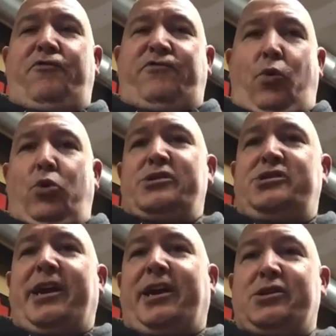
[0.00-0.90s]

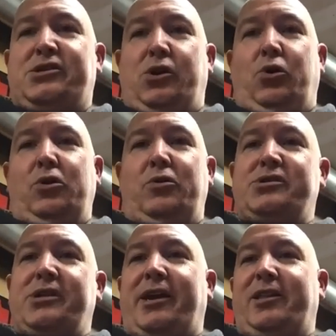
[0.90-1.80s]
4-second
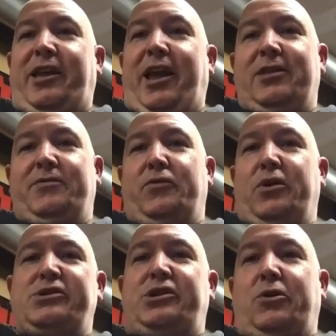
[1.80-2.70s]
solos, like at the end of a
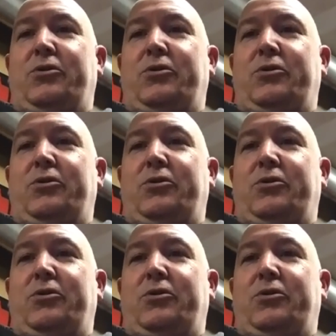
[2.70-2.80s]
verse,